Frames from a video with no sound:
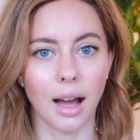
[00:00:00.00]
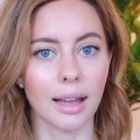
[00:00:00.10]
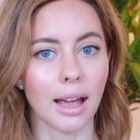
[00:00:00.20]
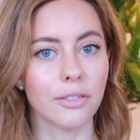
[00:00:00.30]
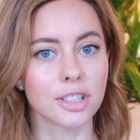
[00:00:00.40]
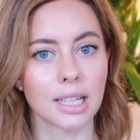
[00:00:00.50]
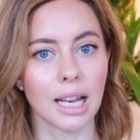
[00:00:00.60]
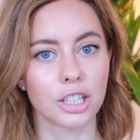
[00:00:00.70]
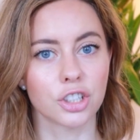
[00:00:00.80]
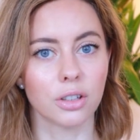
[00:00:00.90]
I have a
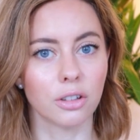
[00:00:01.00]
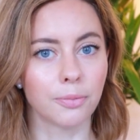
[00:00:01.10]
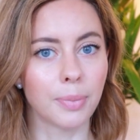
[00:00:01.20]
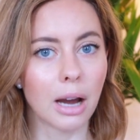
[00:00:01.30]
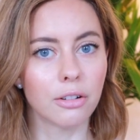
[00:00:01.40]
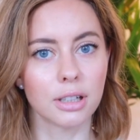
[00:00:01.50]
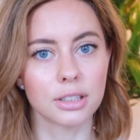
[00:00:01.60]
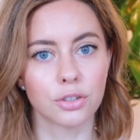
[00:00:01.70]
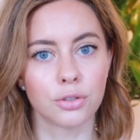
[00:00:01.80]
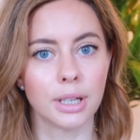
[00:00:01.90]
selection of
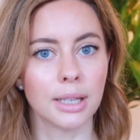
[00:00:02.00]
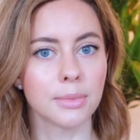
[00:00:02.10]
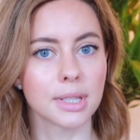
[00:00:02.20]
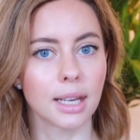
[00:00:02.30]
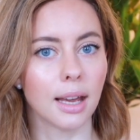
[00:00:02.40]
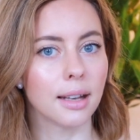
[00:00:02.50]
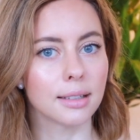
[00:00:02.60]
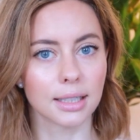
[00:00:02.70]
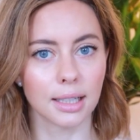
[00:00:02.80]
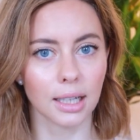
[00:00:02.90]
powders, creams
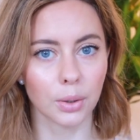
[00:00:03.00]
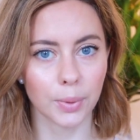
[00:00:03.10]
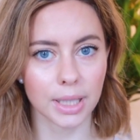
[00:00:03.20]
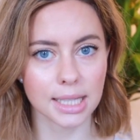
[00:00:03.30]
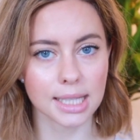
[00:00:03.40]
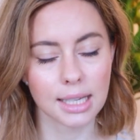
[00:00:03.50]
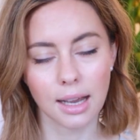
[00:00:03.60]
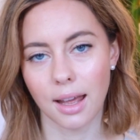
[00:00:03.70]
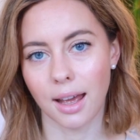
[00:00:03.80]
and liquids.